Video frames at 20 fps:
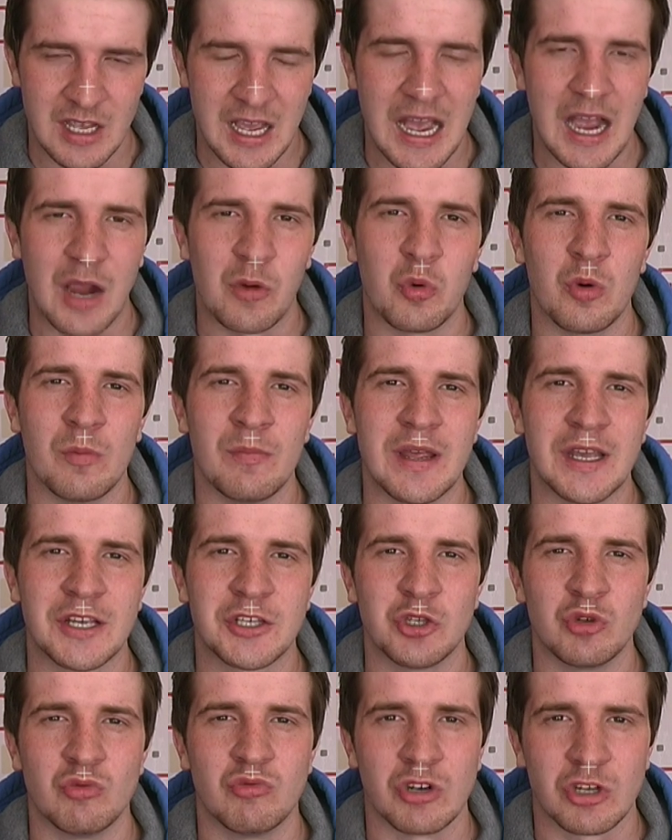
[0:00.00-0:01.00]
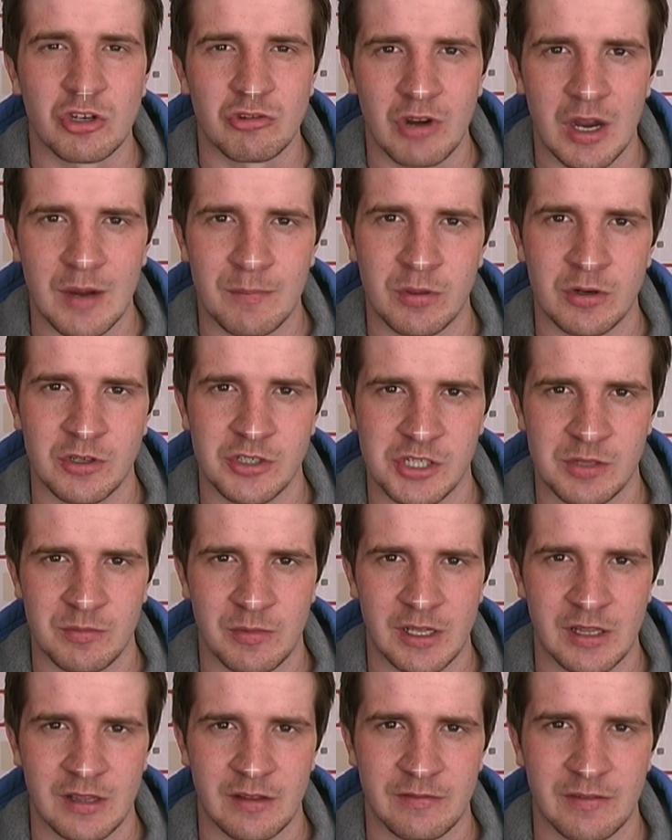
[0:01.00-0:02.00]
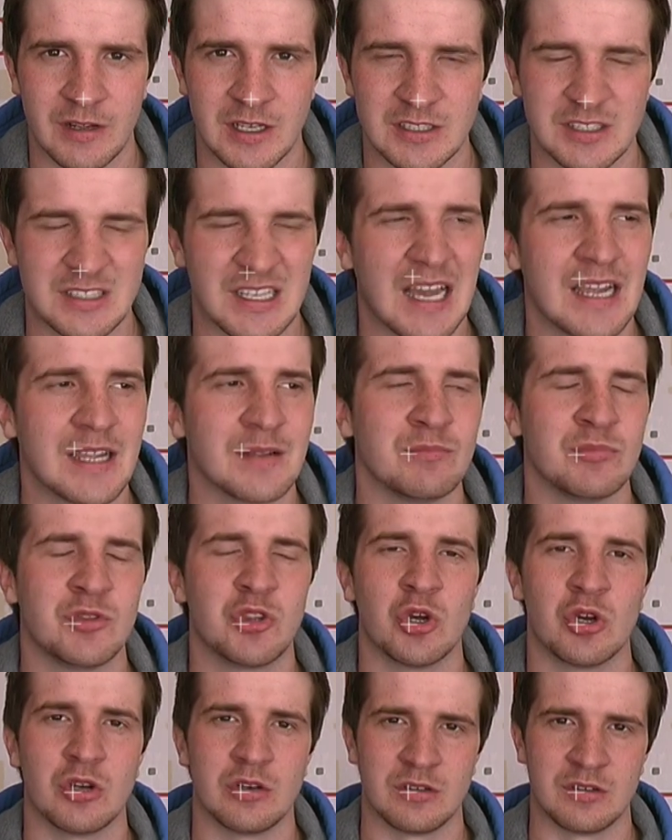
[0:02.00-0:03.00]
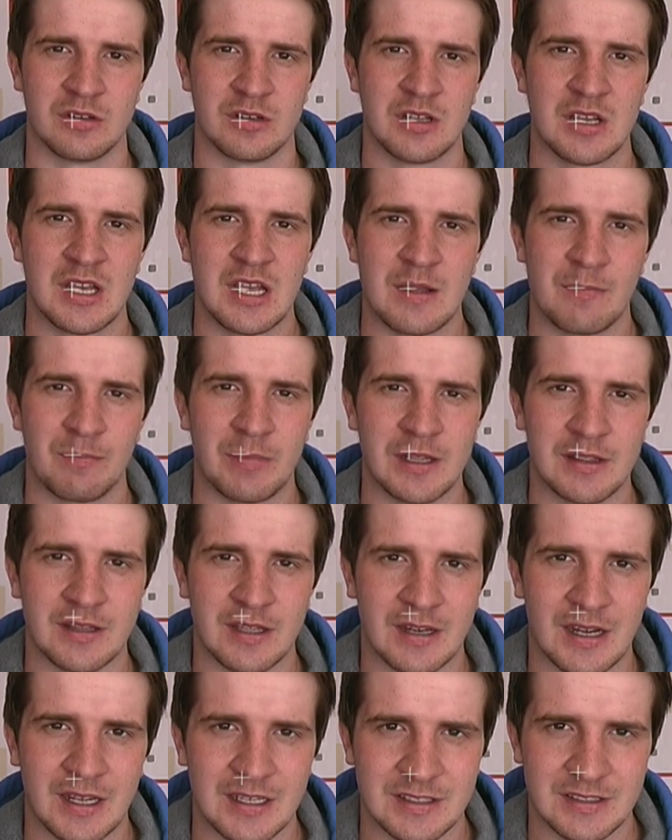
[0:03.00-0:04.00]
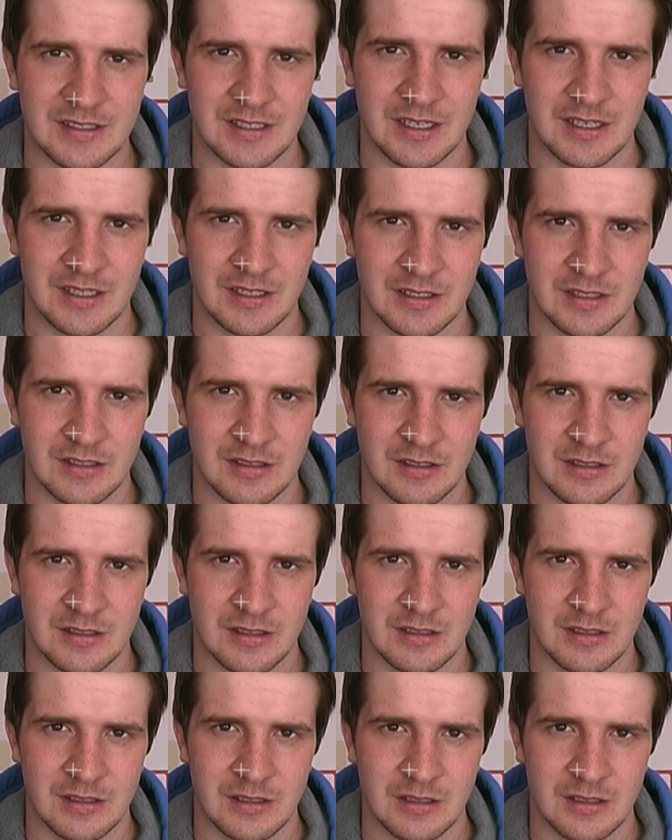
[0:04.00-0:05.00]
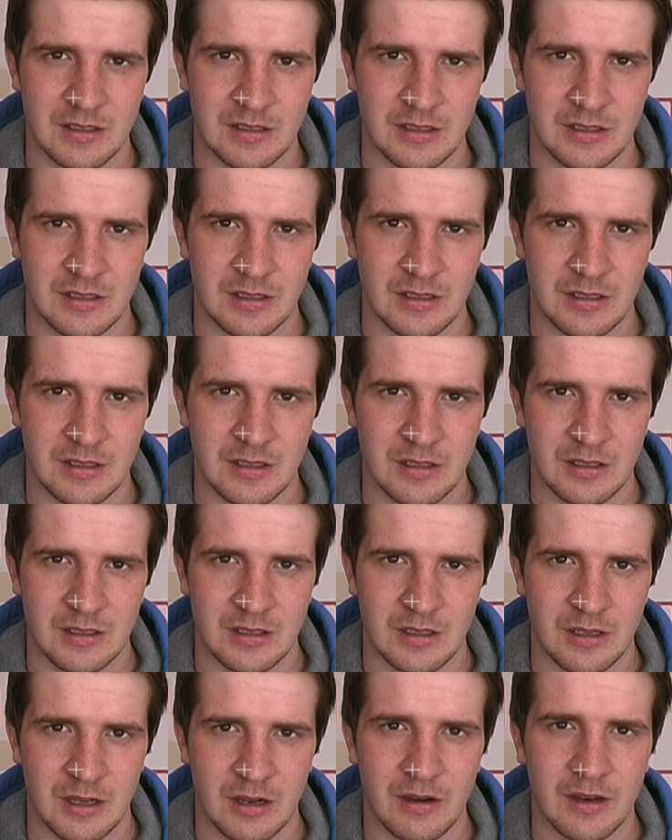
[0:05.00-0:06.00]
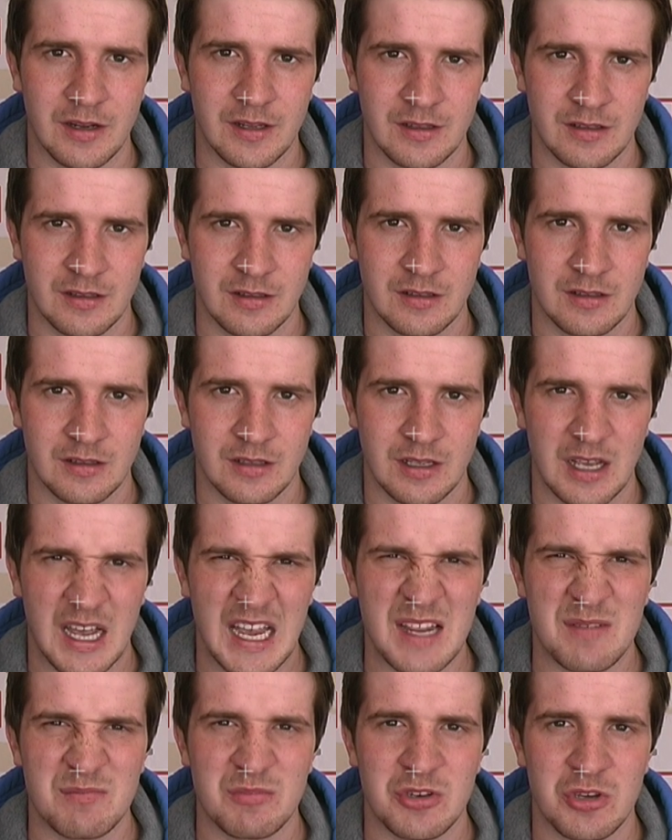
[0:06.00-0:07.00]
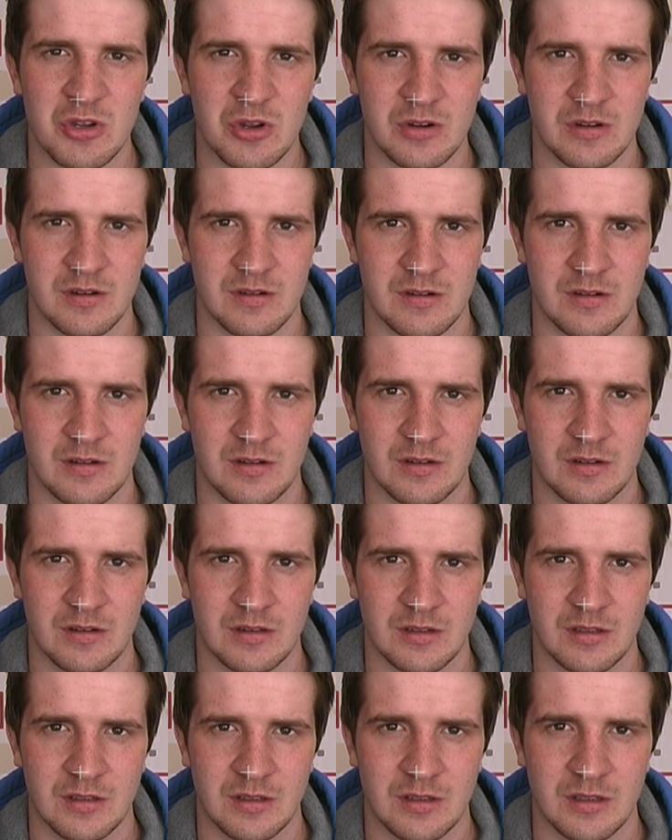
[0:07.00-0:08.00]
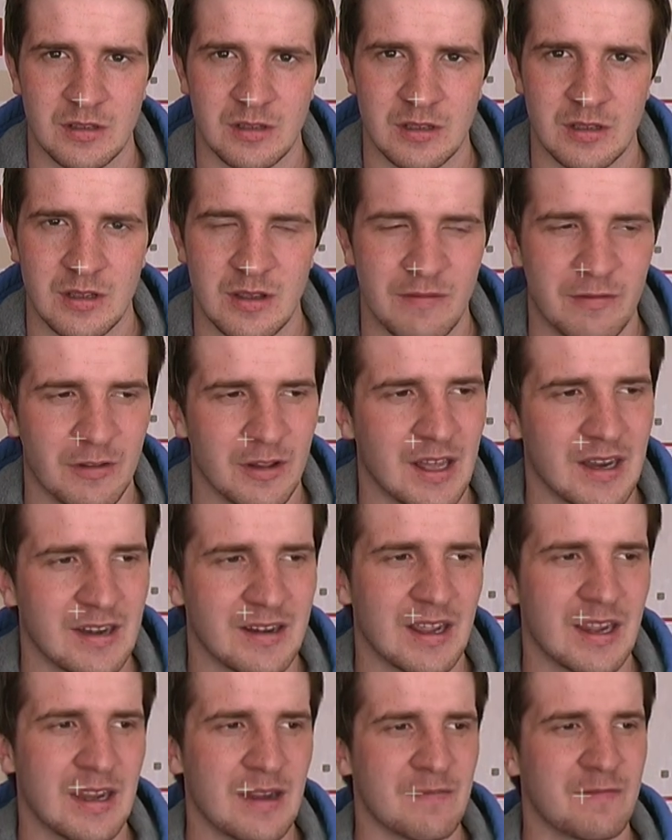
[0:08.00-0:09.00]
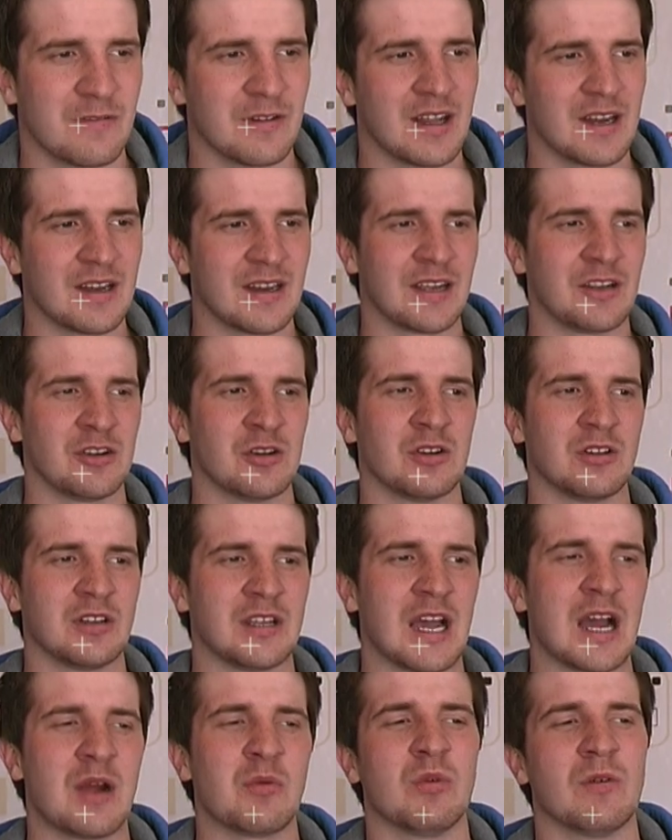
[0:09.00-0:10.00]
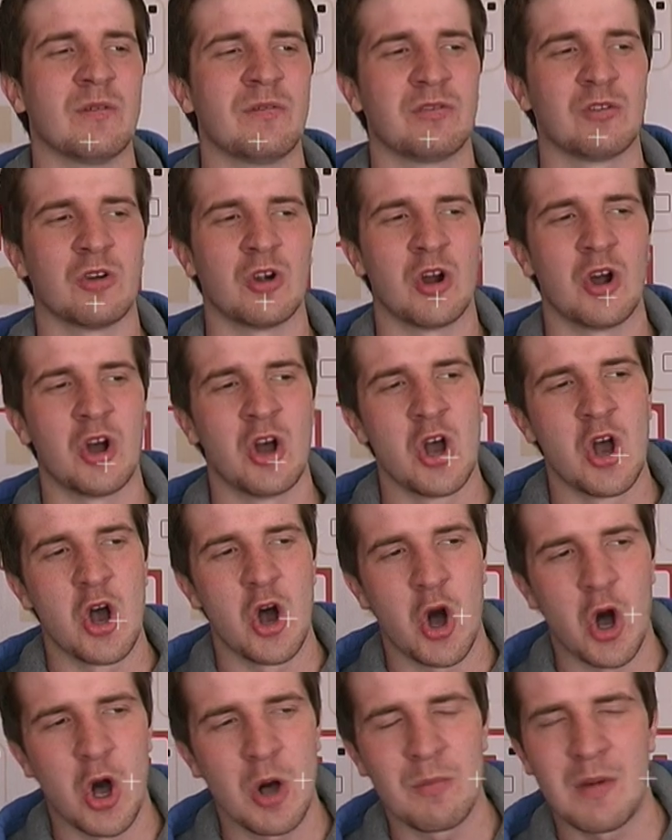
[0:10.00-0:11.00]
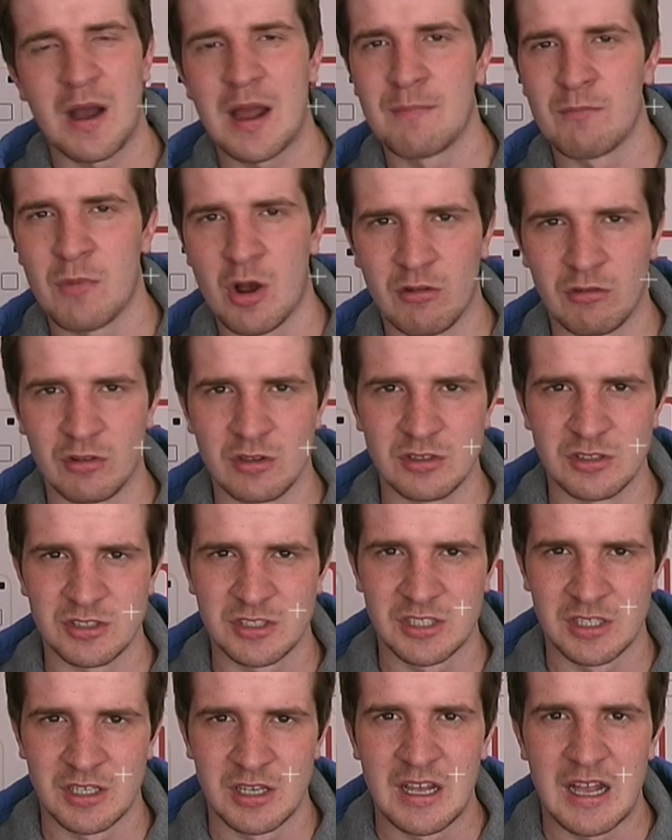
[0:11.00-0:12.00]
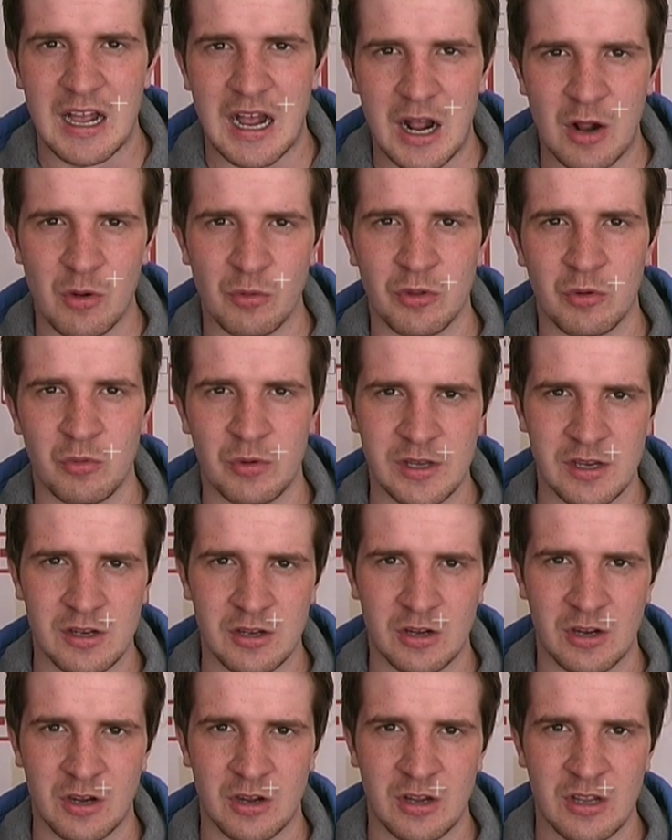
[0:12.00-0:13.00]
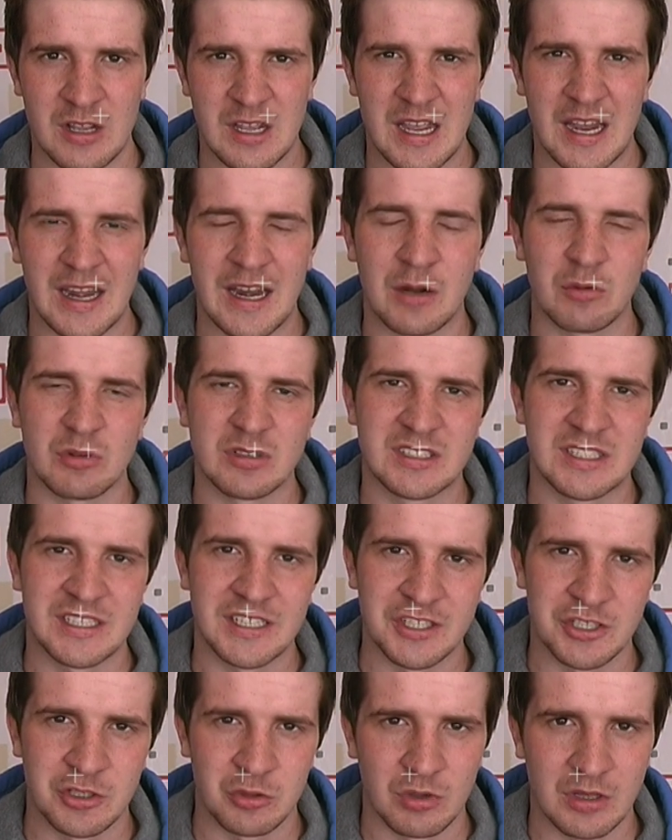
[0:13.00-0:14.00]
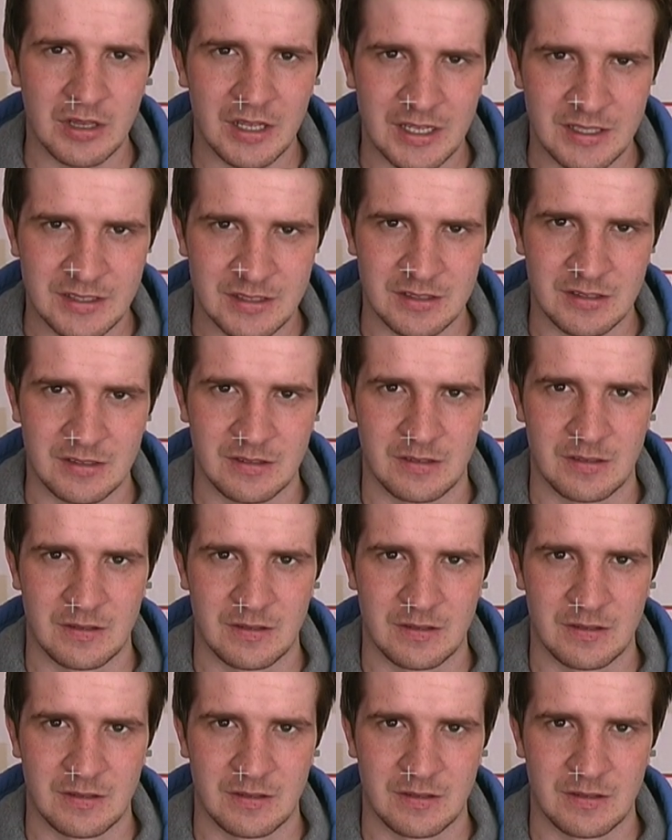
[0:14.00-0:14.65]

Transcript: I will make you regret punching me in the face, because I am done being the nice guy. Alright, I am done. For that night and for that night only, I will throw all my morals out the window and I will teach you a lesson.